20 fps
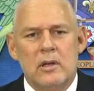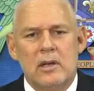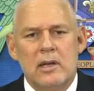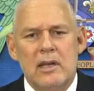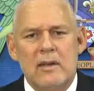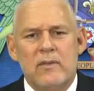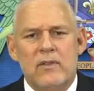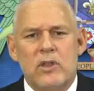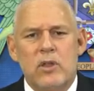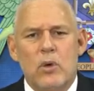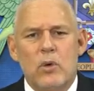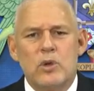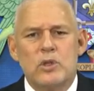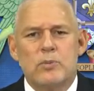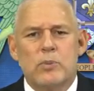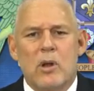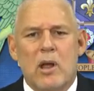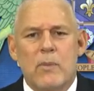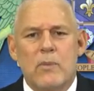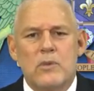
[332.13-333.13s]
If those
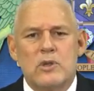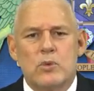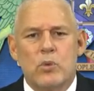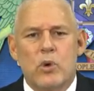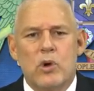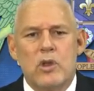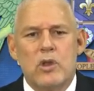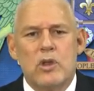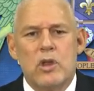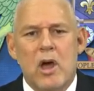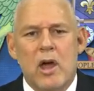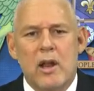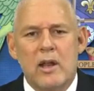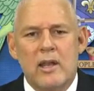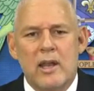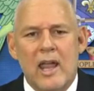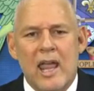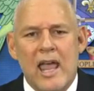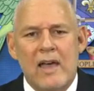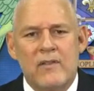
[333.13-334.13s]
problems were not
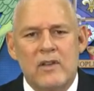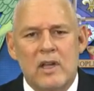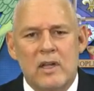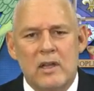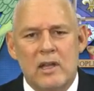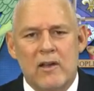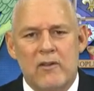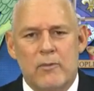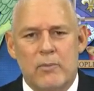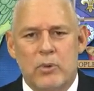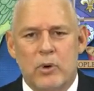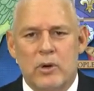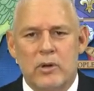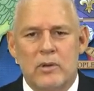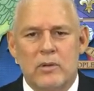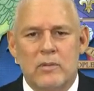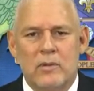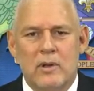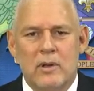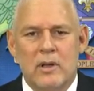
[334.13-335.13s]
heavy enough
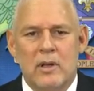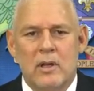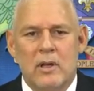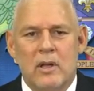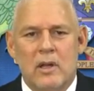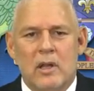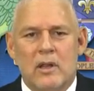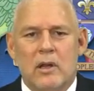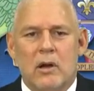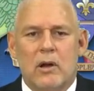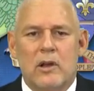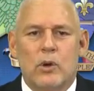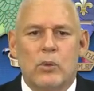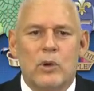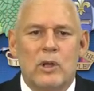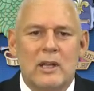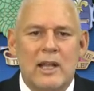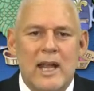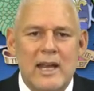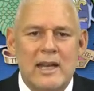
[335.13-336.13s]
burden, There are the
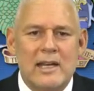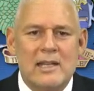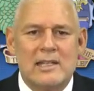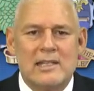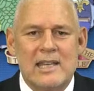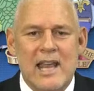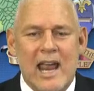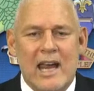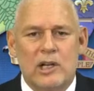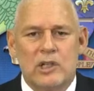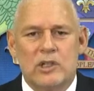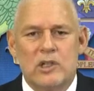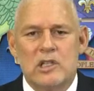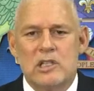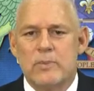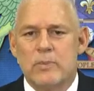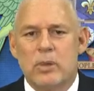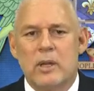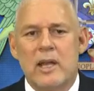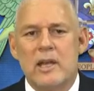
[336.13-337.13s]
related sanctions
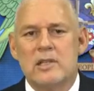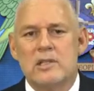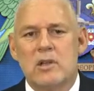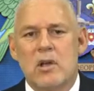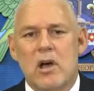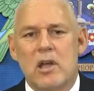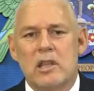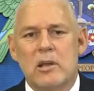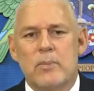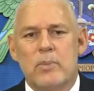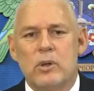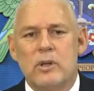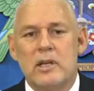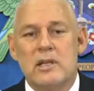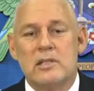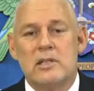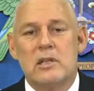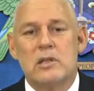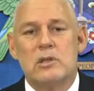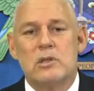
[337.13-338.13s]
placed on the
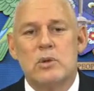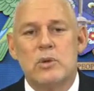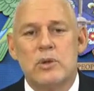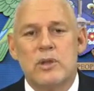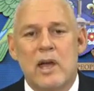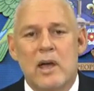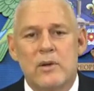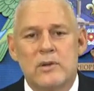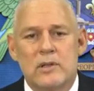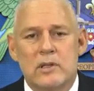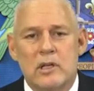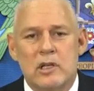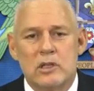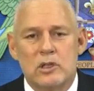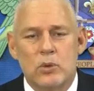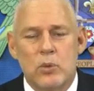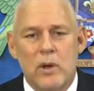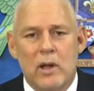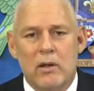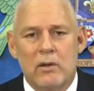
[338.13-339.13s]
police in
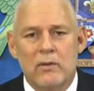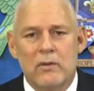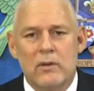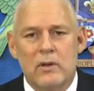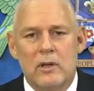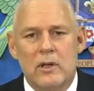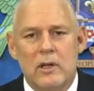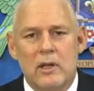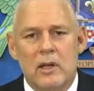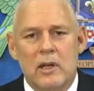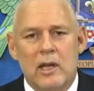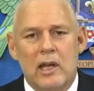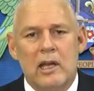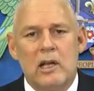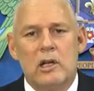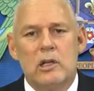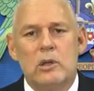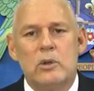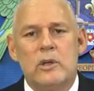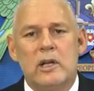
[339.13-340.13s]
2012,
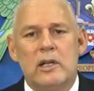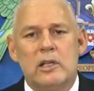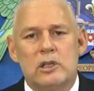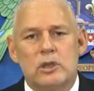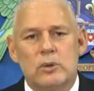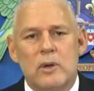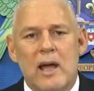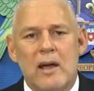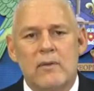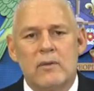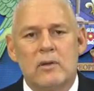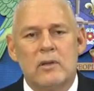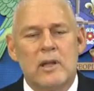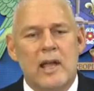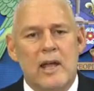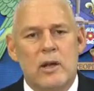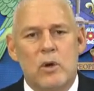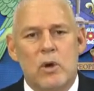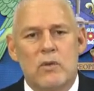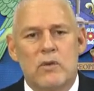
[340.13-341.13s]
including travel
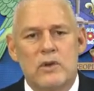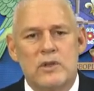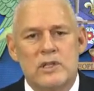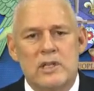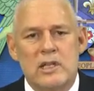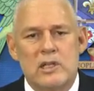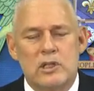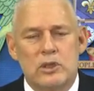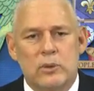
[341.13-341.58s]
and overseas